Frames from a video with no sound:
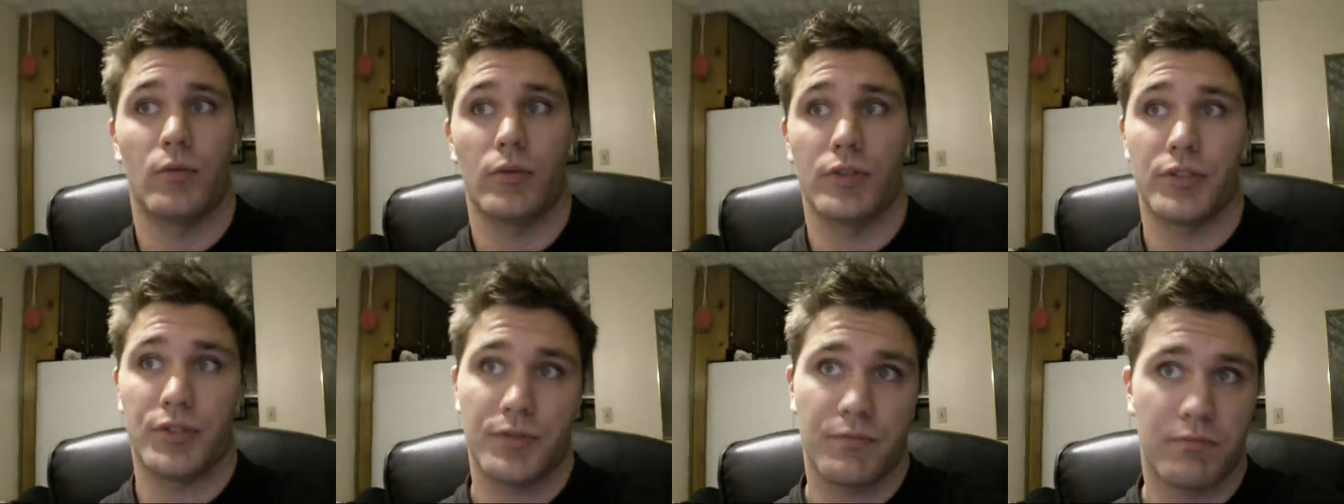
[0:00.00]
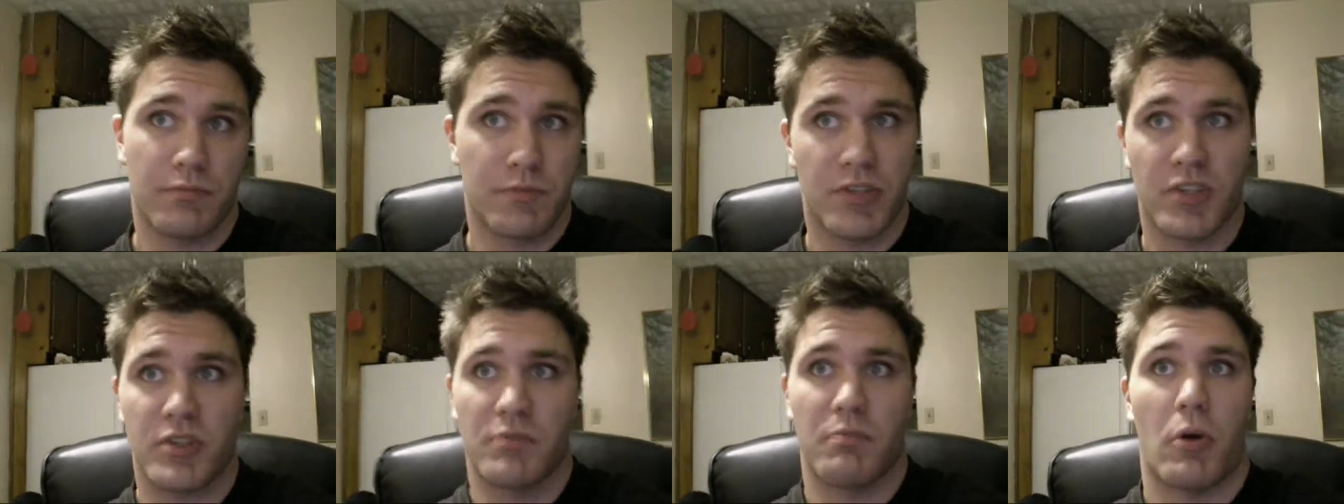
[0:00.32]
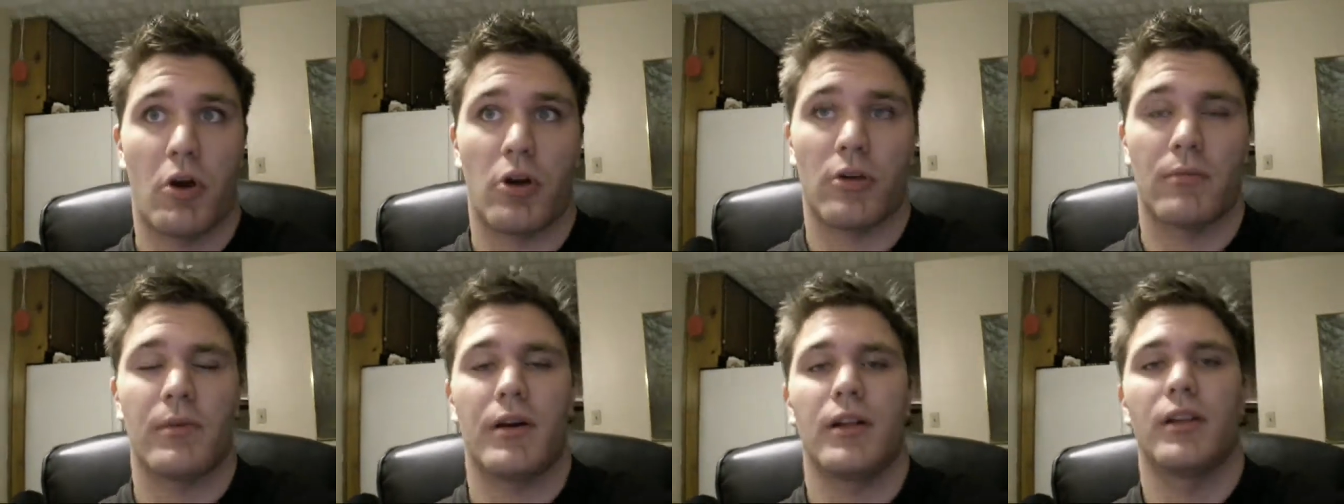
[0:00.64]
which
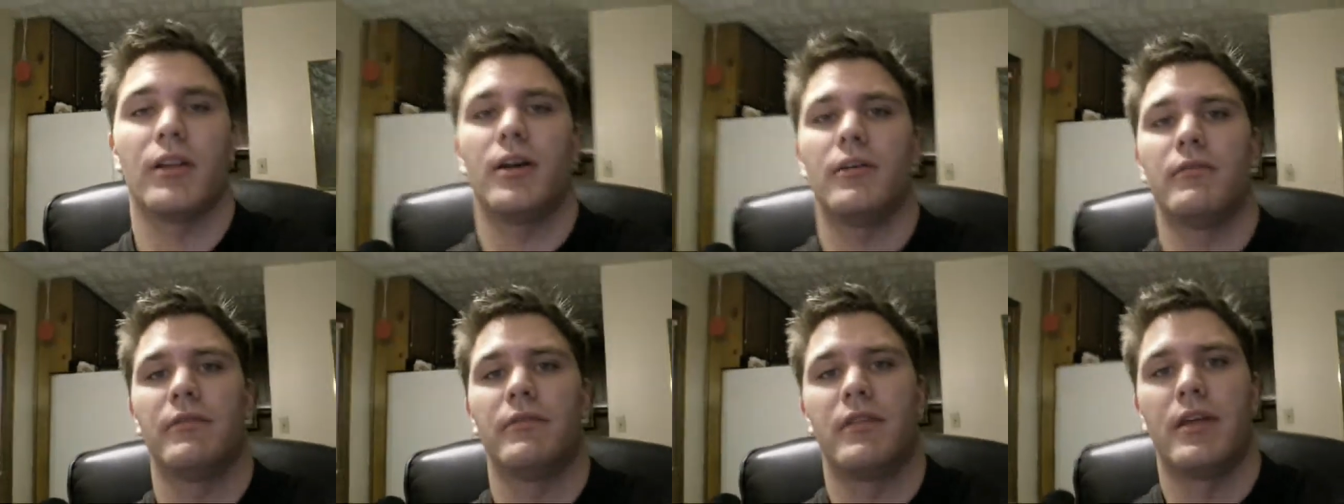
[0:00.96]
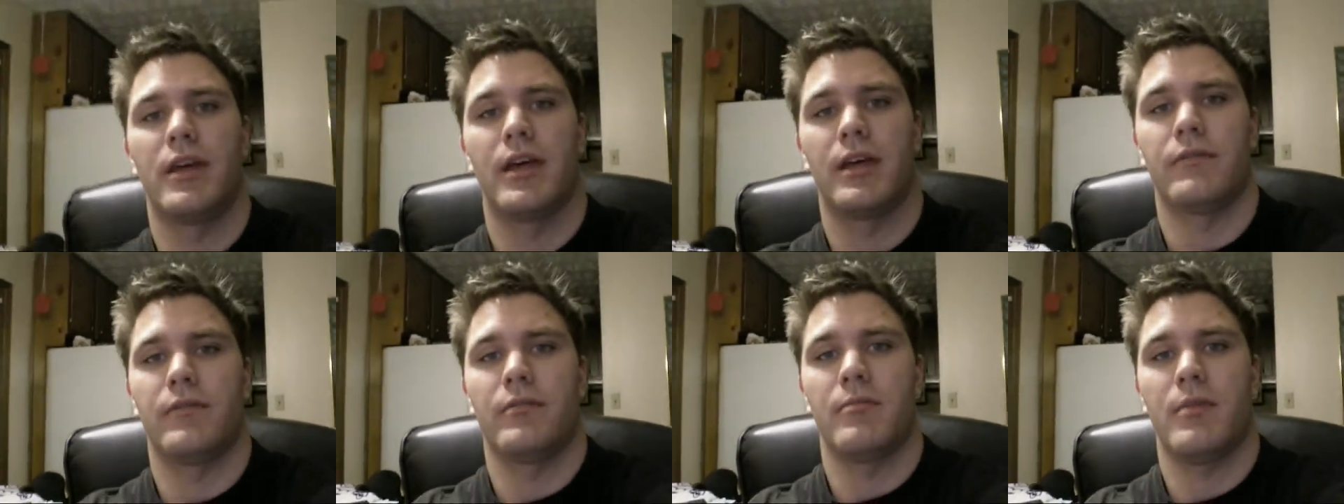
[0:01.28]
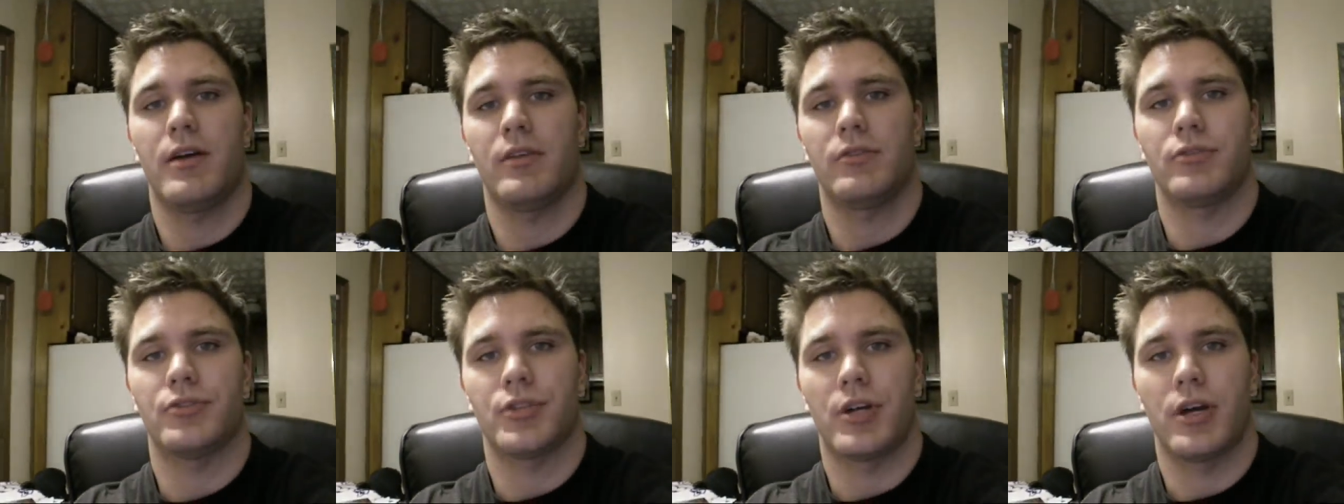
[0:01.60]
sparked my love of the heavy
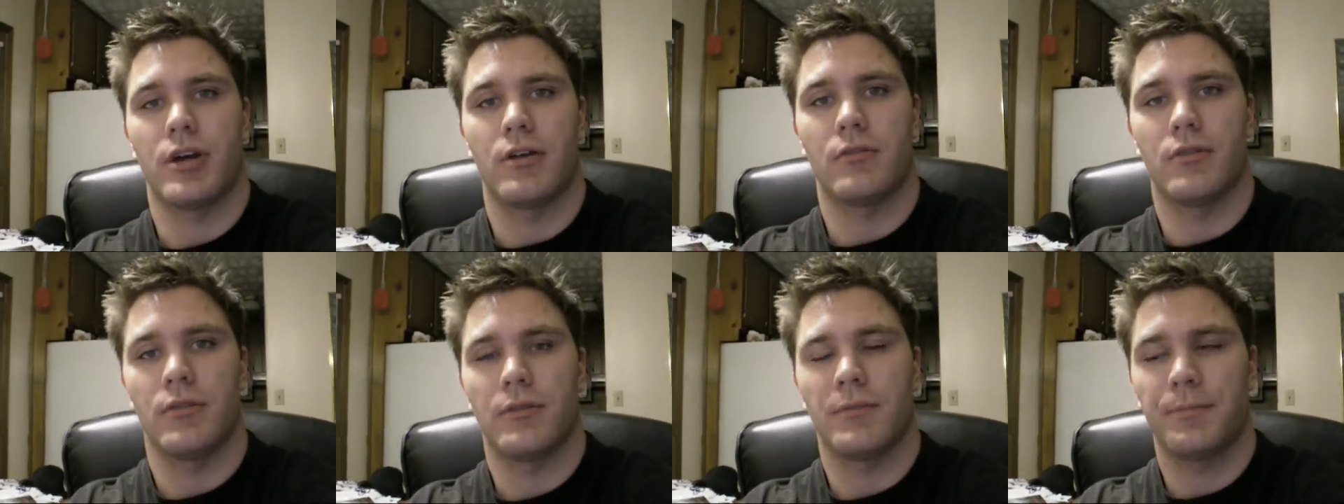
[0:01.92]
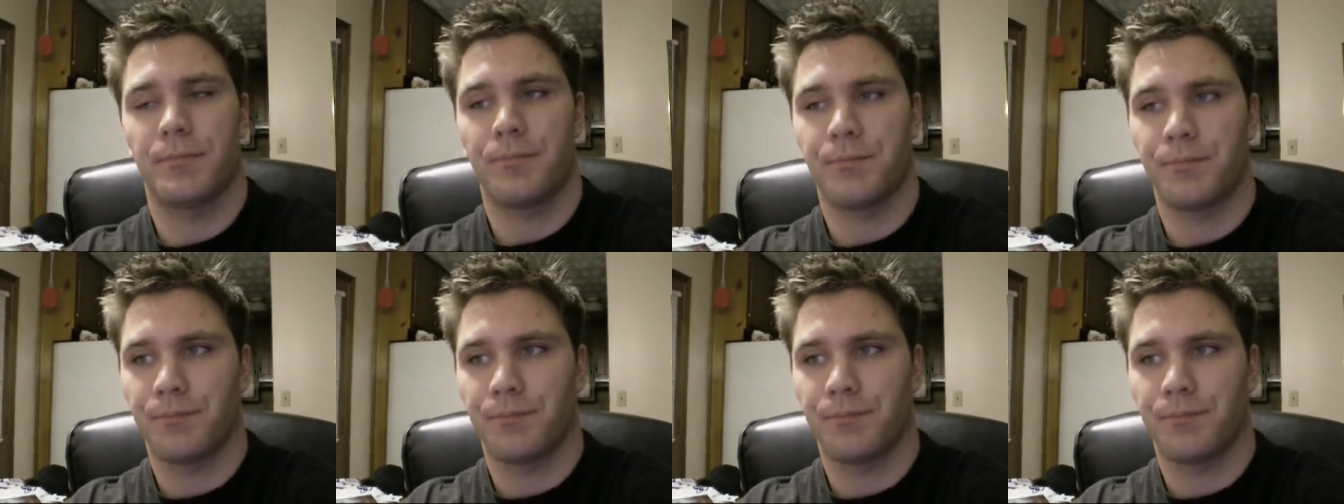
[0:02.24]
metal genre,